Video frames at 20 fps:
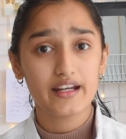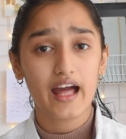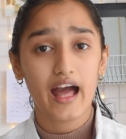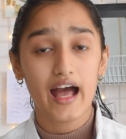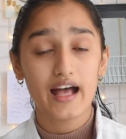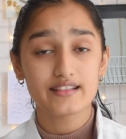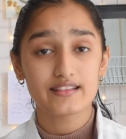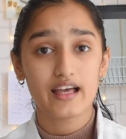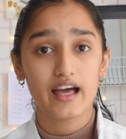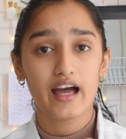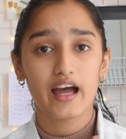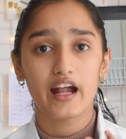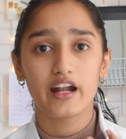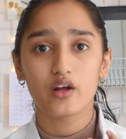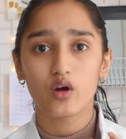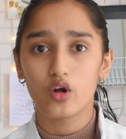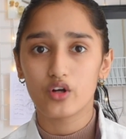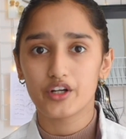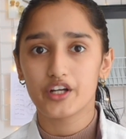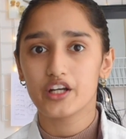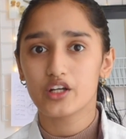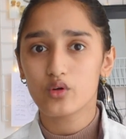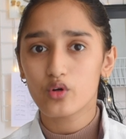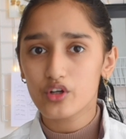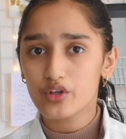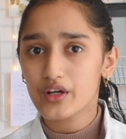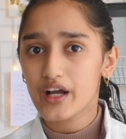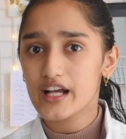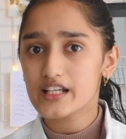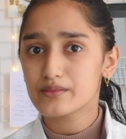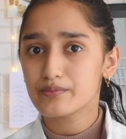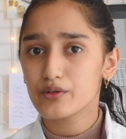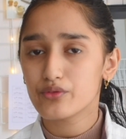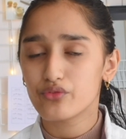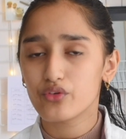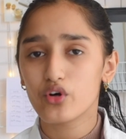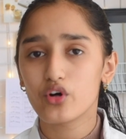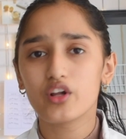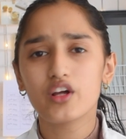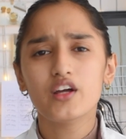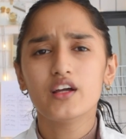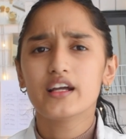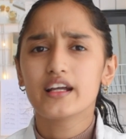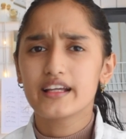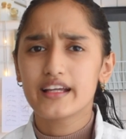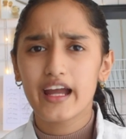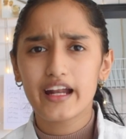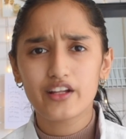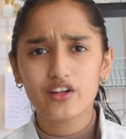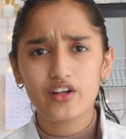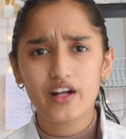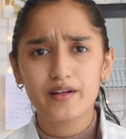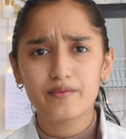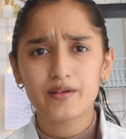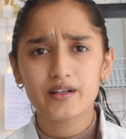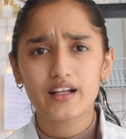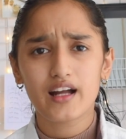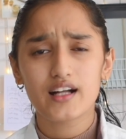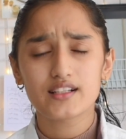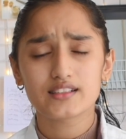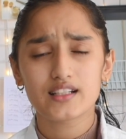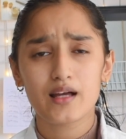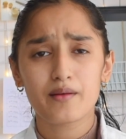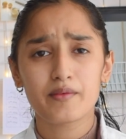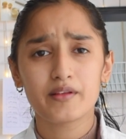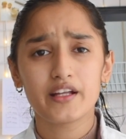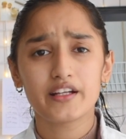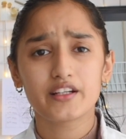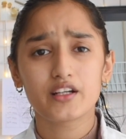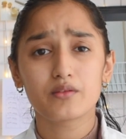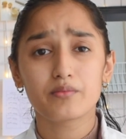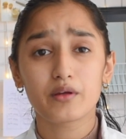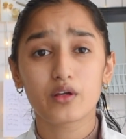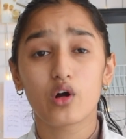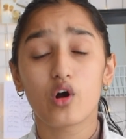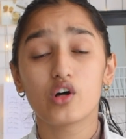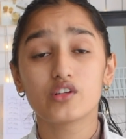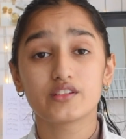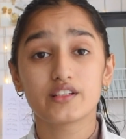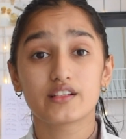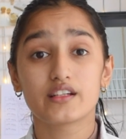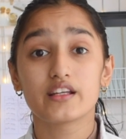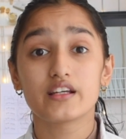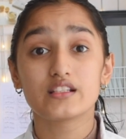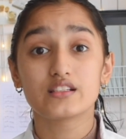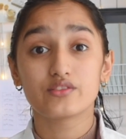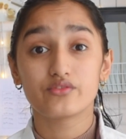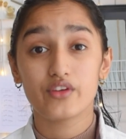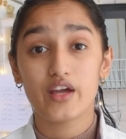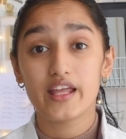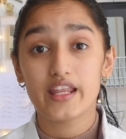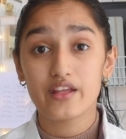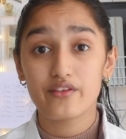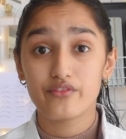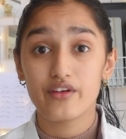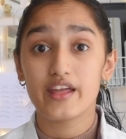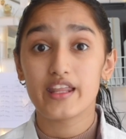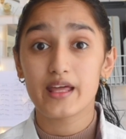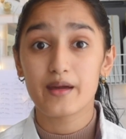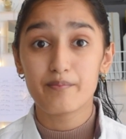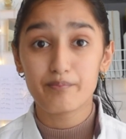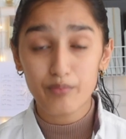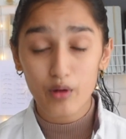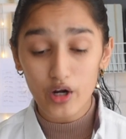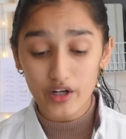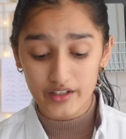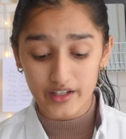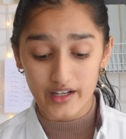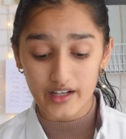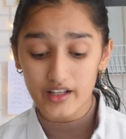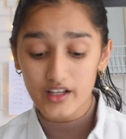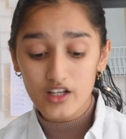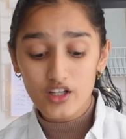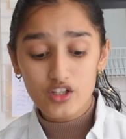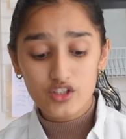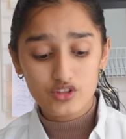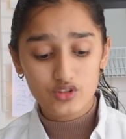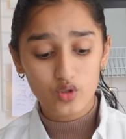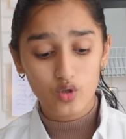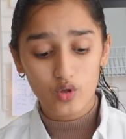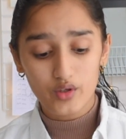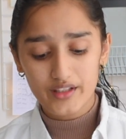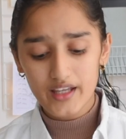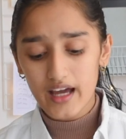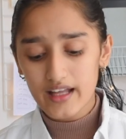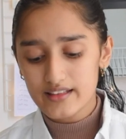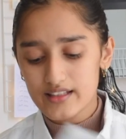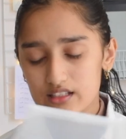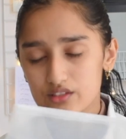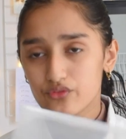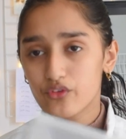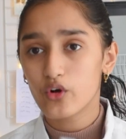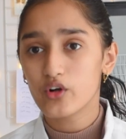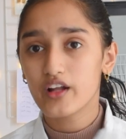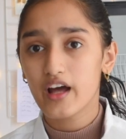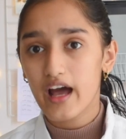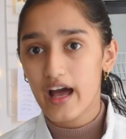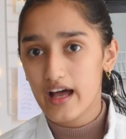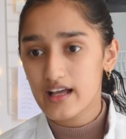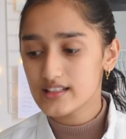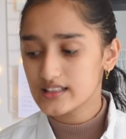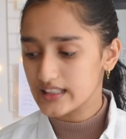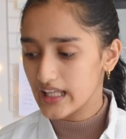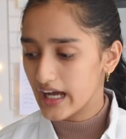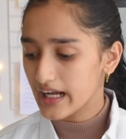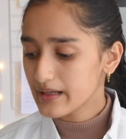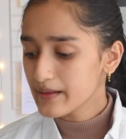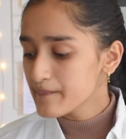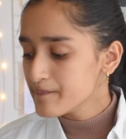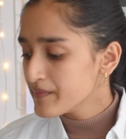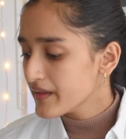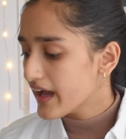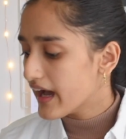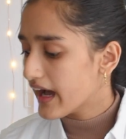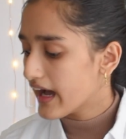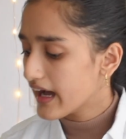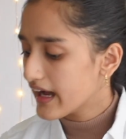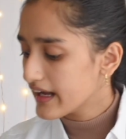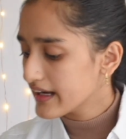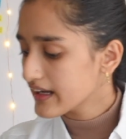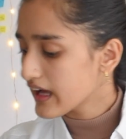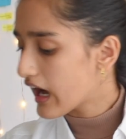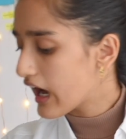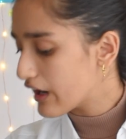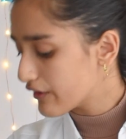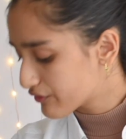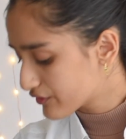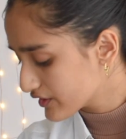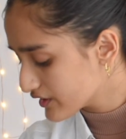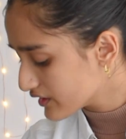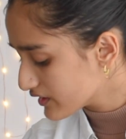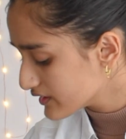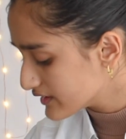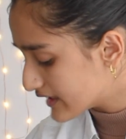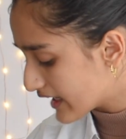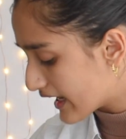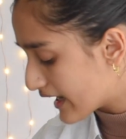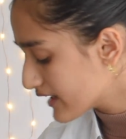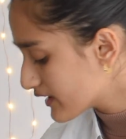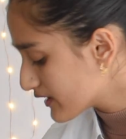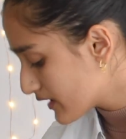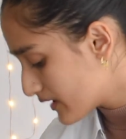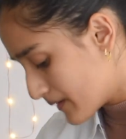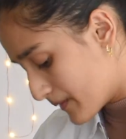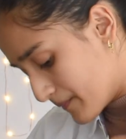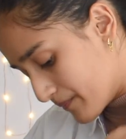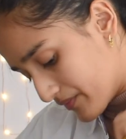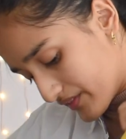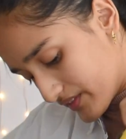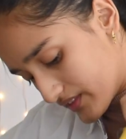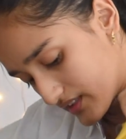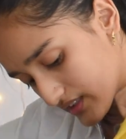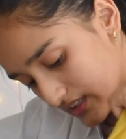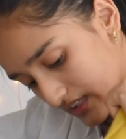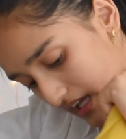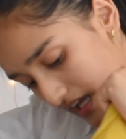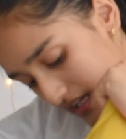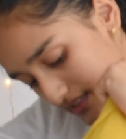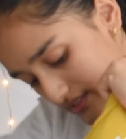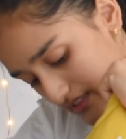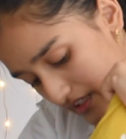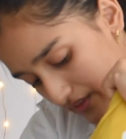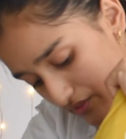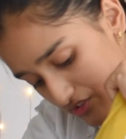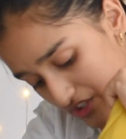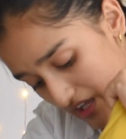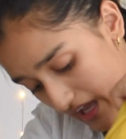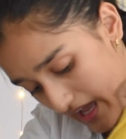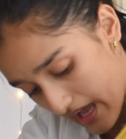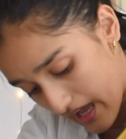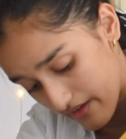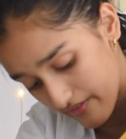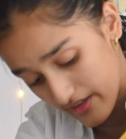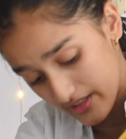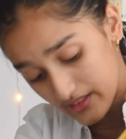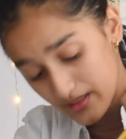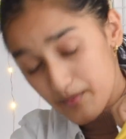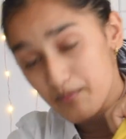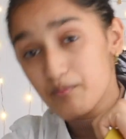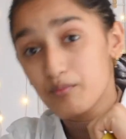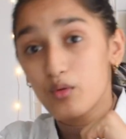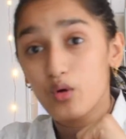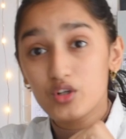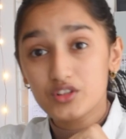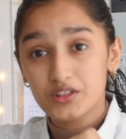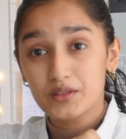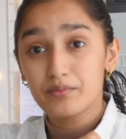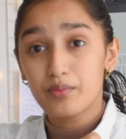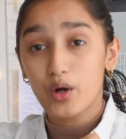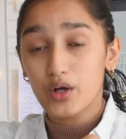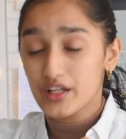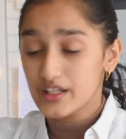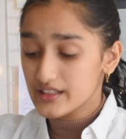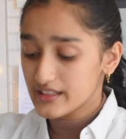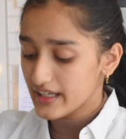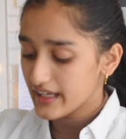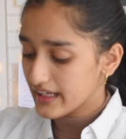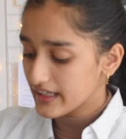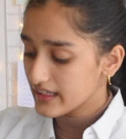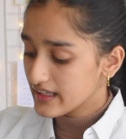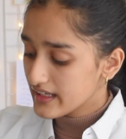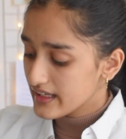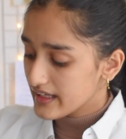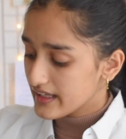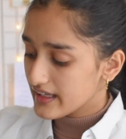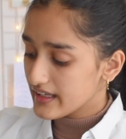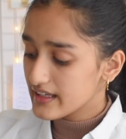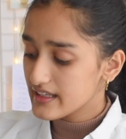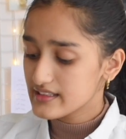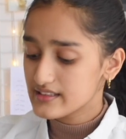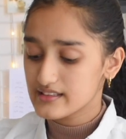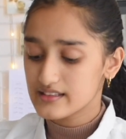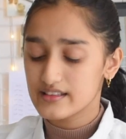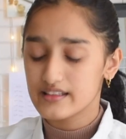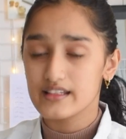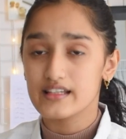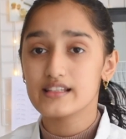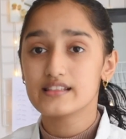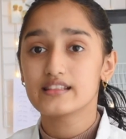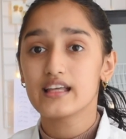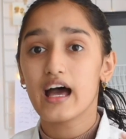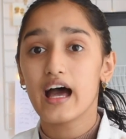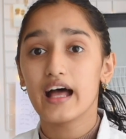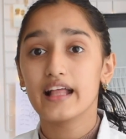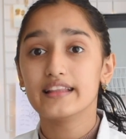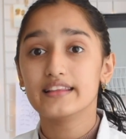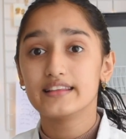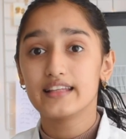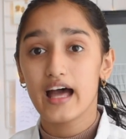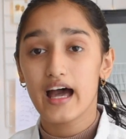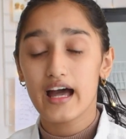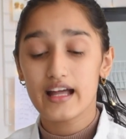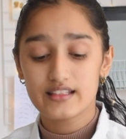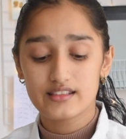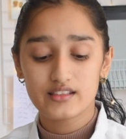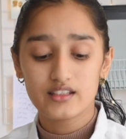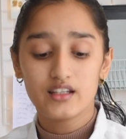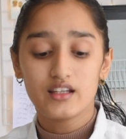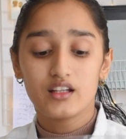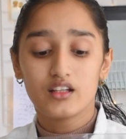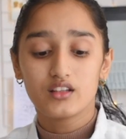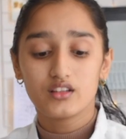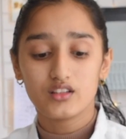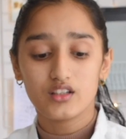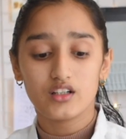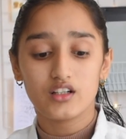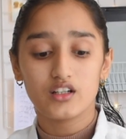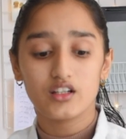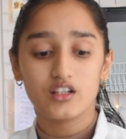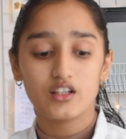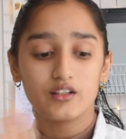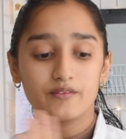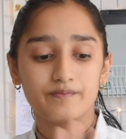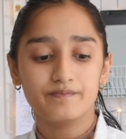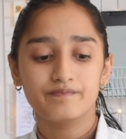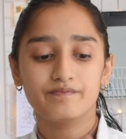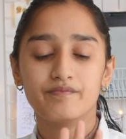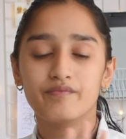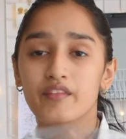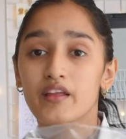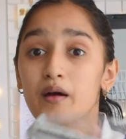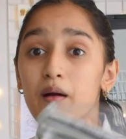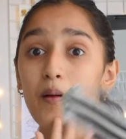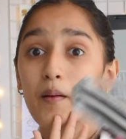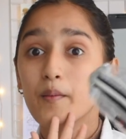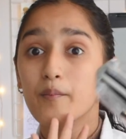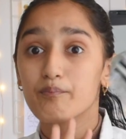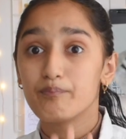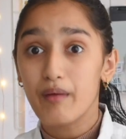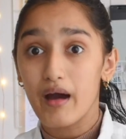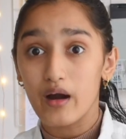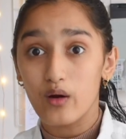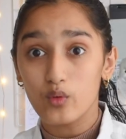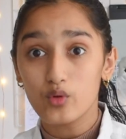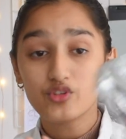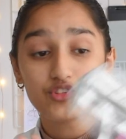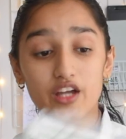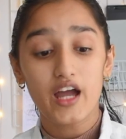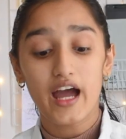As I had already told you guys before, get your admit cards laminated because it is very, very important. So yeah, this folder has that. And after that, the last thing which I have and the most important thing is this, and that's the pouch.